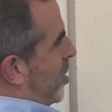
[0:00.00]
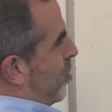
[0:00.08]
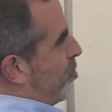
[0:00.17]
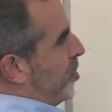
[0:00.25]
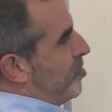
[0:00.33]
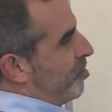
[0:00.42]

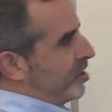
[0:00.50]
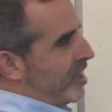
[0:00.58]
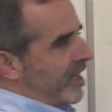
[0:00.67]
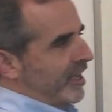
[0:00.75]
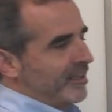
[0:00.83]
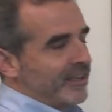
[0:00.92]
with your
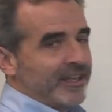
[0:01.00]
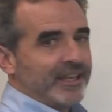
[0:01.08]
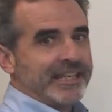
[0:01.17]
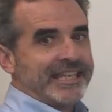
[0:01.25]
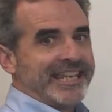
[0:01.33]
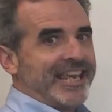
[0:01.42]
client,
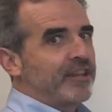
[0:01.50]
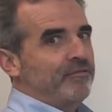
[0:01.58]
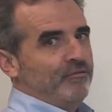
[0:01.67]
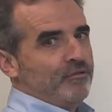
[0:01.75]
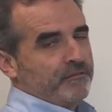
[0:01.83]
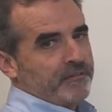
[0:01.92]
dig
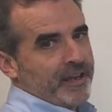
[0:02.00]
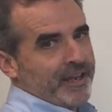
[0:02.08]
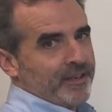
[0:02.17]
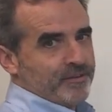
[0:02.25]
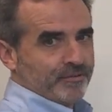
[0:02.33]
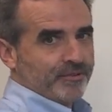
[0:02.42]
through their
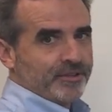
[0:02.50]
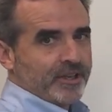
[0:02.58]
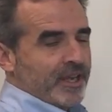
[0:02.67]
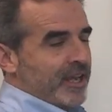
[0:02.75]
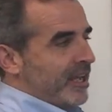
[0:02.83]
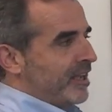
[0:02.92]
financials,
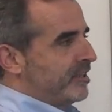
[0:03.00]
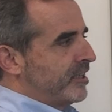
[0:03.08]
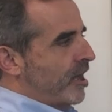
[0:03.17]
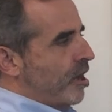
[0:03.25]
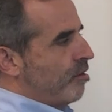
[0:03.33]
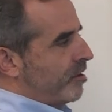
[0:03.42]
and
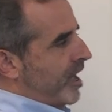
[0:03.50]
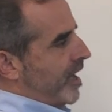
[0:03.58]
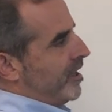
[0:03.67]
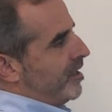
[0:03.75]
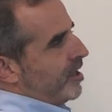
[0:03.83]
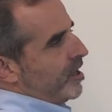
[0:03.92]
say,
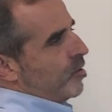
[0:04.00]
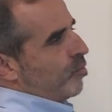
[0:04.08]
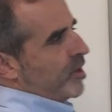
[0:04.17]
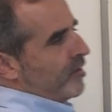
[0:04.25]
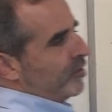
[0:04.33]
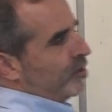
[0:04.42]
okay,
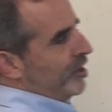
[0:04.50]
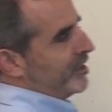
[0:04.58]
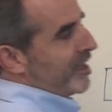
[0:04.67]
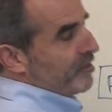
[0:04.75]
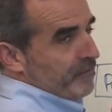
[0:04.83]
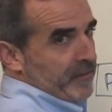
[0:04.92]
we have looked
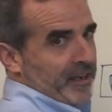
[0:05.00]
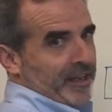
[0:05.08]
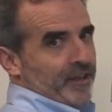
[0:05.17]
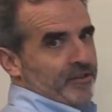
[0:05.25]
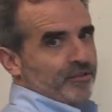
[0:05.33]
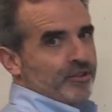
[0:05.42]
at their
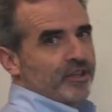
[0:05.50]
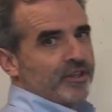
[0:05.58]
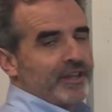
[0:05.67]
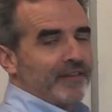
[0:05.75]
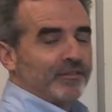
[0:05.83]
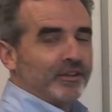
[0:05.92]
financials,
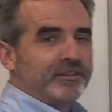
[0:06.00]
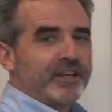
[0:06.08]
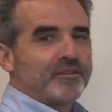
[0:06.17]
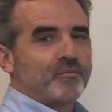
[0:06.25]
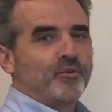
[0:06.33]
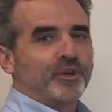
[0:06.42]
they've looked
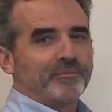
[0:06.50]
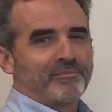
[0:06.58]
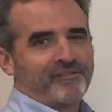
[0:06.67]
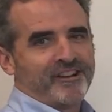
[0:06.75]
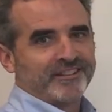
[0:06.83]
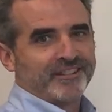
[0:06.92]
at the working
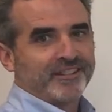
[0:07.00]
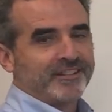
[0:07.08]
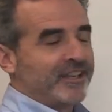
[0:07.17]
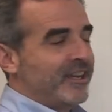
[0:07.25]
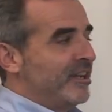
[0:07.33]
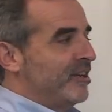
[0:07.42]
process,
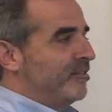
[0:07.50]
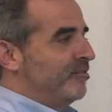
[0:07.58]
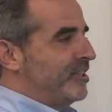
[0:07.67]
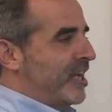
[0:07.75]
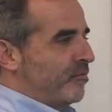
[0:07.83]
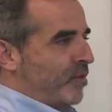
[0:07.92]
their
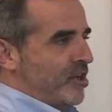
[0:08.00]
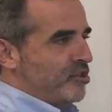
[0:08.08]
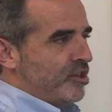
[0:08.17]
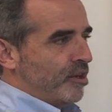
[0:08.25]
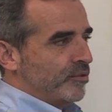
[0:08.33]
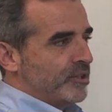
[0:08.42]
debt
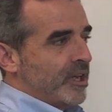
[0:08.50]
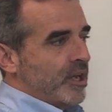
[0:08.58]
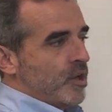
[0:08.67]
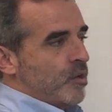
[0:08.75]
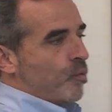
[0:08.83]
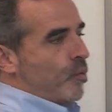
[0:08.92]
ratios.
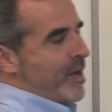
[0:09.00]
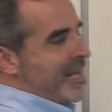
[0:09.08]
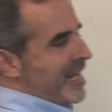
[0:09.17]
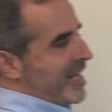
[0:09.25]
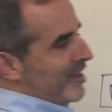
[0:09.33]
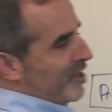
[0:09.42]

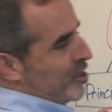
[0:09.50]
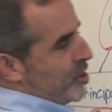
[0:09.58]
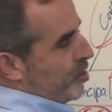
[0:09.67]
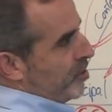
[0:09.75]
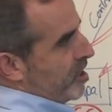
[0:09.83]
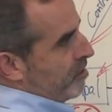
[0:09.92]
We, the
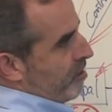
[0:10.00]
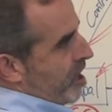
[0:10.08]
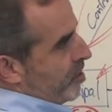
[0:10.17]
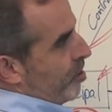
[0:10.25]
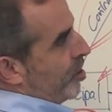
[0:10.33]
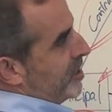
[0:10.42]
surety
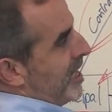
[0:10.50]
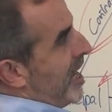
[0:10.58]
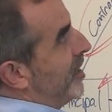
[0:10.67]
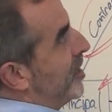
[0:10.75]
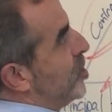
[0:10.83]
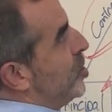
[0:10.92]
underwriter, are
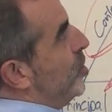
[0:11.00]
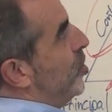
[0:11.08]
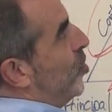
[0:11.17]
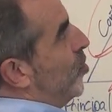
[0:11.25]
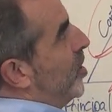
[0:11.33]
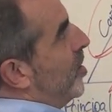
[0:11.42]
telling
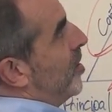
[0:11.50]
you,